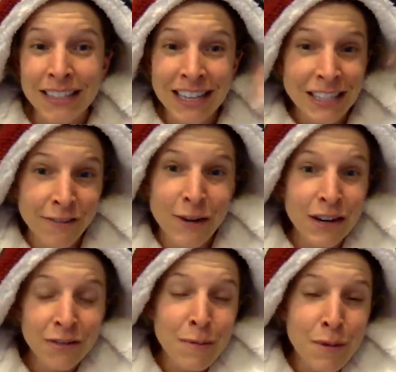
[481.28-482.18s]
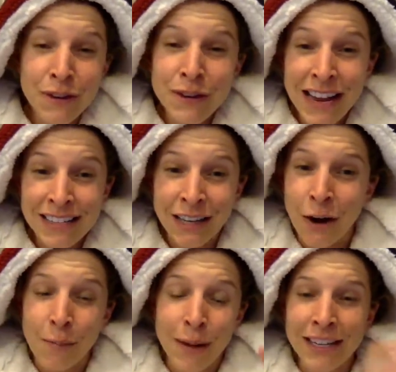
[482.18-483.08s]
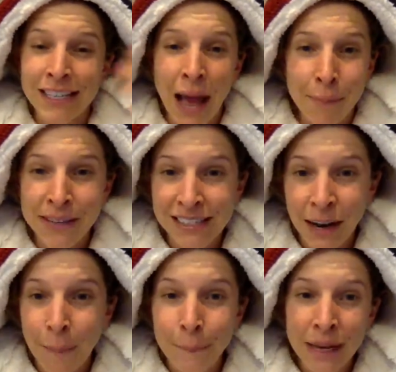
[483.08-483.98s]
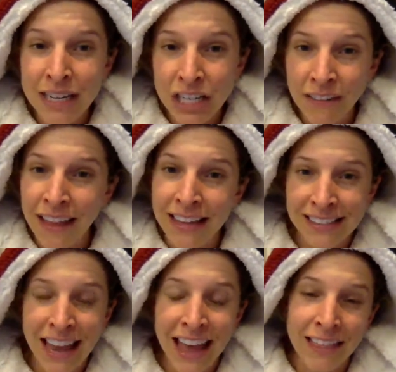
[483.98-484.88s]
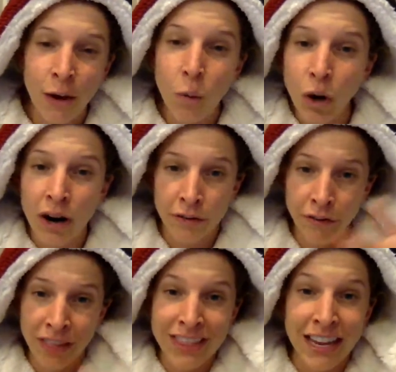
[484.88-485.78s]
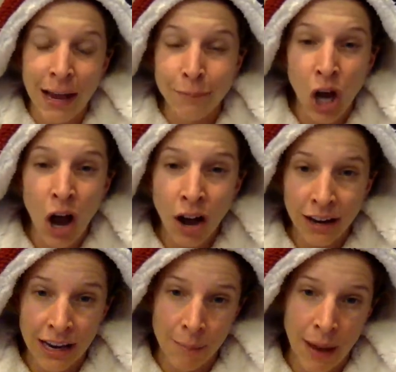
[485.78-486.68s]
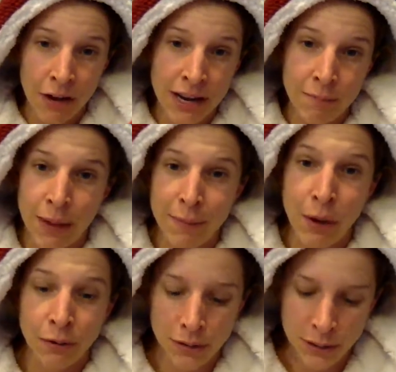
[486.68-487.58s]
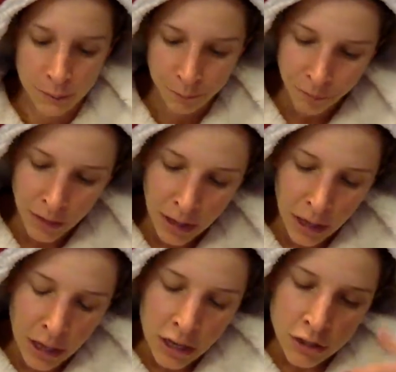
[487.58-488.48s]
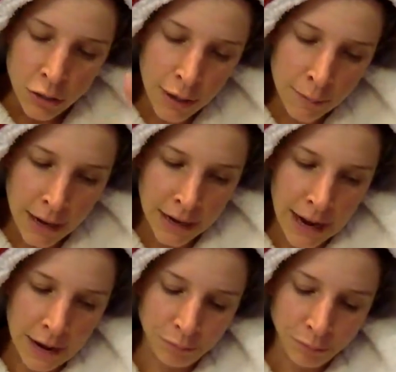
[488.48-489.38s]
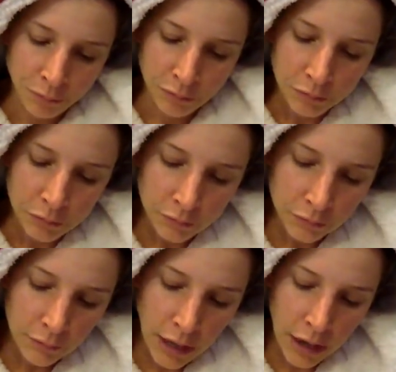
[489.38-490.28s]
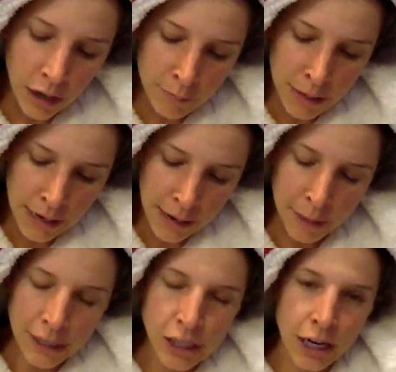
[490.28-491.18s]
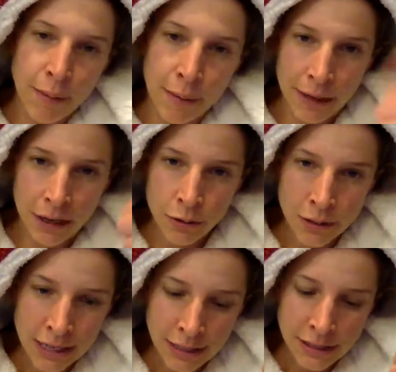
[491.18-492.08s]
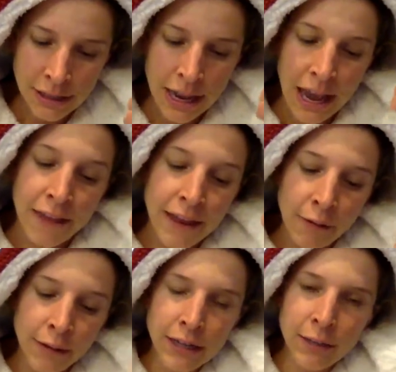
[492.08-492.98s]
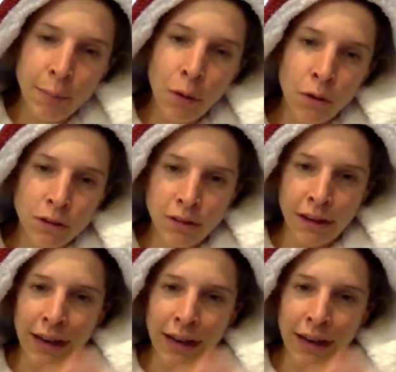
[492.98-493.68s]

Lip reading: that's a photo from a few days ago, but I just happened to take a bunch on that day that worked for the thing I'm talking about in my post. So on Monday, I'm going to talk about my cozies. And now I need to pull, so I